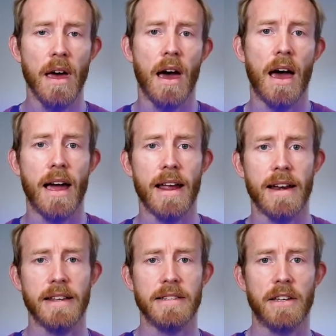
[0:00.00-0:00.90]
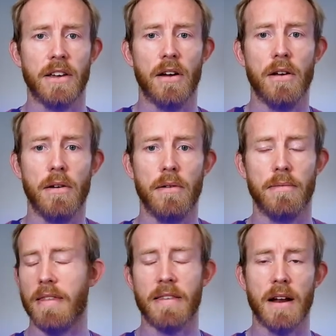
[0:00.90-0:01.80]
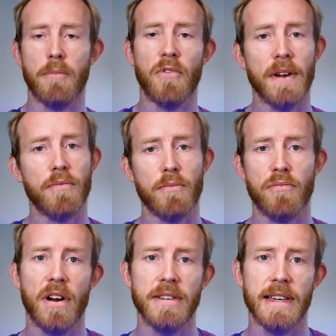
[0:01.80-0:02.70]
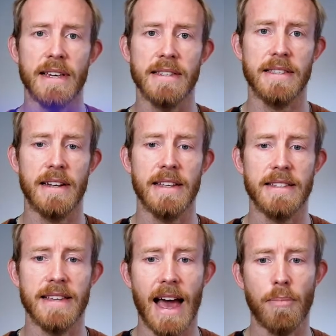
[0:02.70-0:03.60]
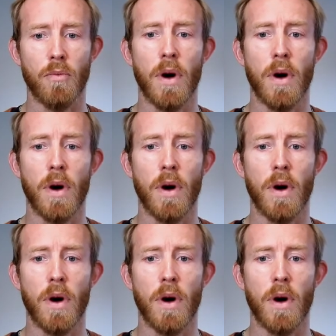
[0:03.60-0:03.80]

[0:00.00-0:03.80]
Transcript: it needs to go, there's a number of different processes that need to happen.